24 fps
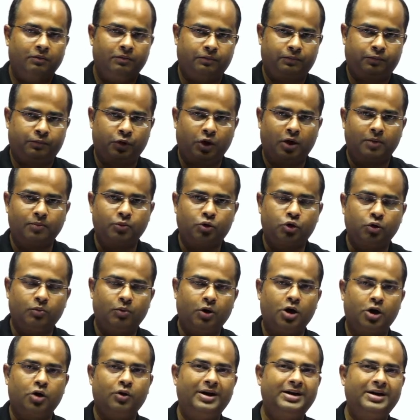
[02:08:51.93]
from
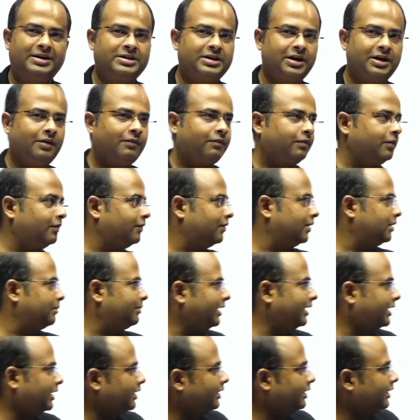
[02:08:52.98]
tomorrow itself we will be
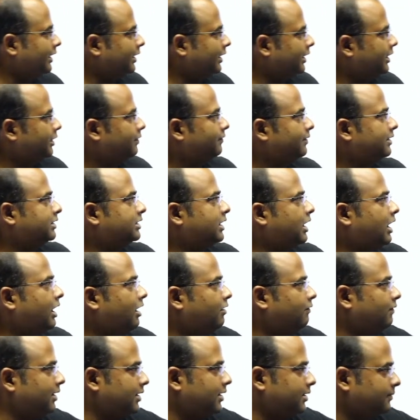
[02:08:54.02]
continuing with
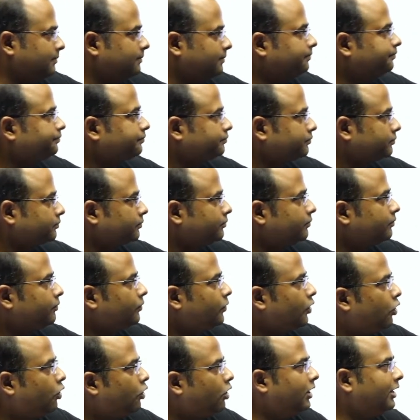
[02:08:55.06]
our
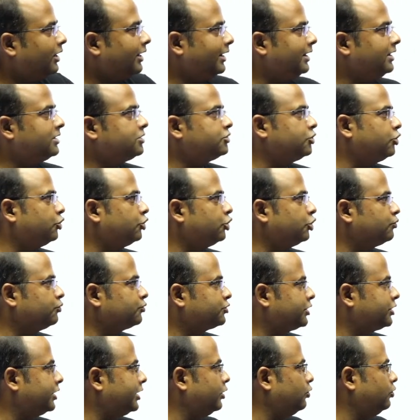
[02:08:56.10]
already YouTube
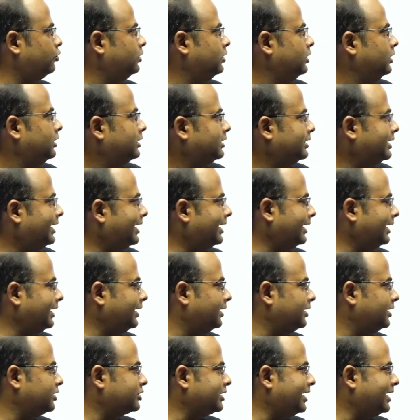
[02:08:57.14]
schedule, that
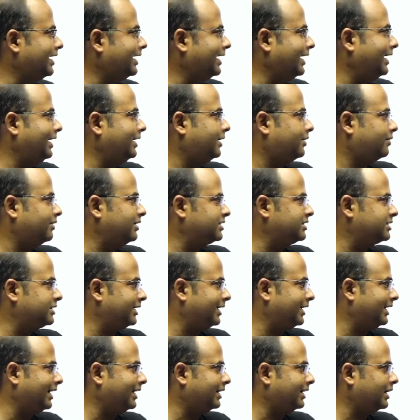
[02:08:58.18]
English at 8,
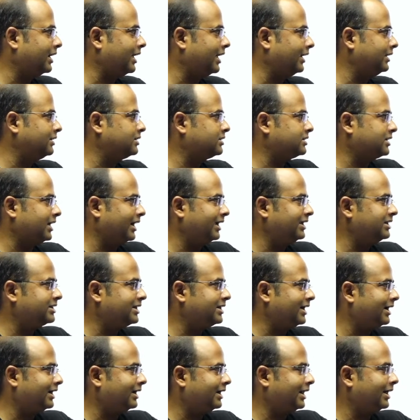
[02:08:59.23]
Reasoning at 9, Science
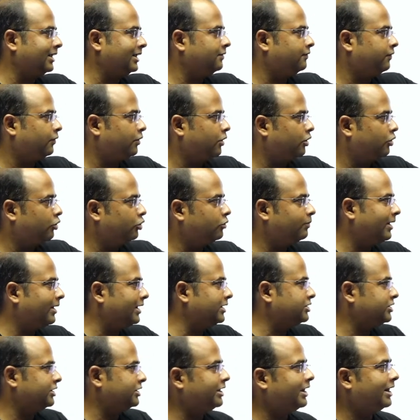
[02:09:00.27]
at 10, followed by
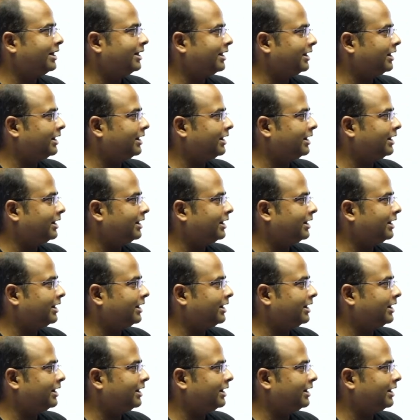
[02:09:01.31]
G at